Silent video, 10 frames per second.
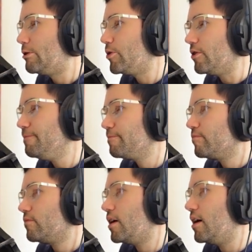Twitter
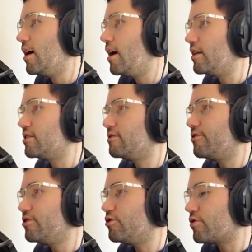and
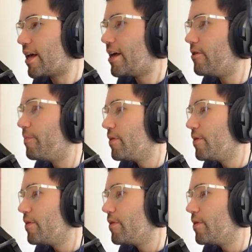searched DRACANO.